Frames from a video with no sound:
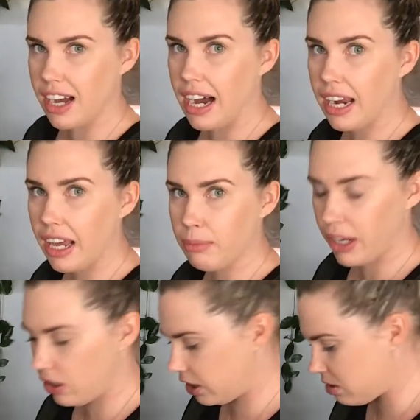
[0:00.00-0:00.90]
I like
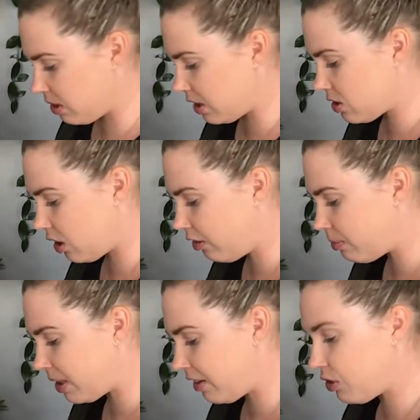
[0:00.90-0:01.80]
cookies really soft,
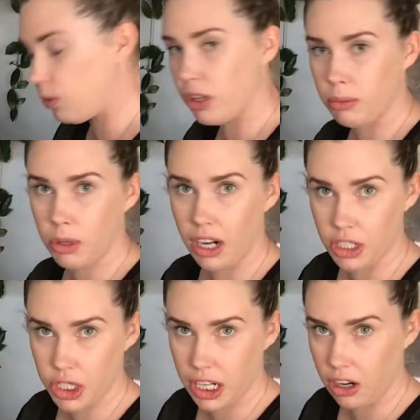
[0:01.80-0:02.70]
but if you want them
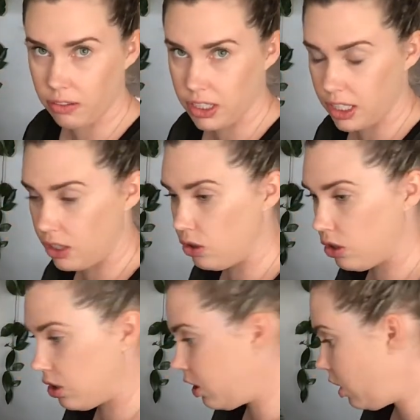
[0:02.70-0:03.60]
crunchier, obviously you
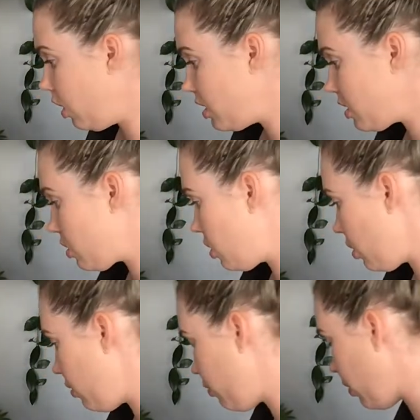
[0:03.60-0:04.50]
could cook
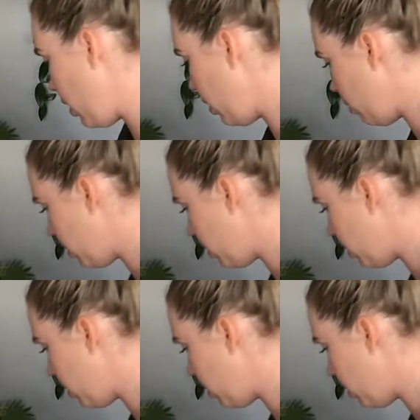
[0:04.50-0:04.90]
them for a little